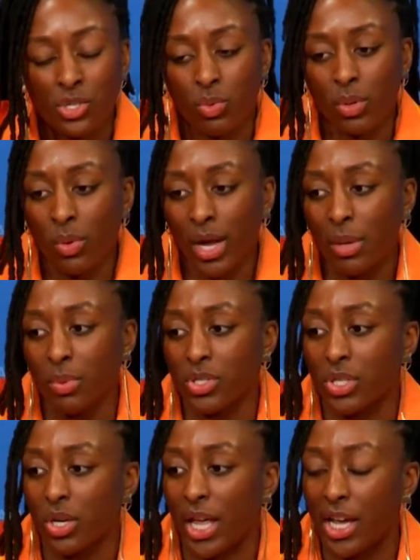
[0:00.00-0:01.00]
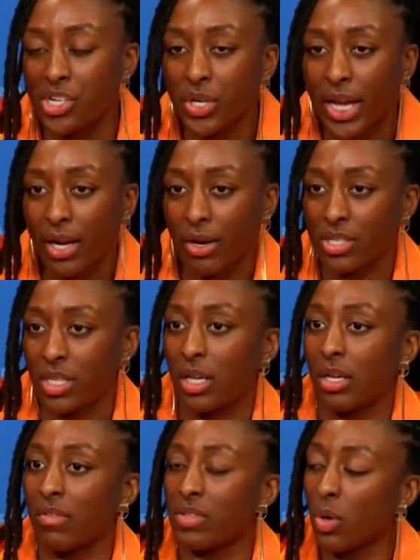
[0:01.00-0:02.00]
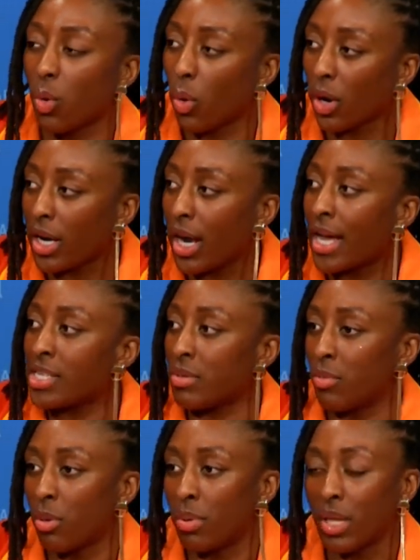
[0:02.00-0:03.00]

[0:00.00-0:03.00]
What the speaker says: So we were able to educate ourselves, organize and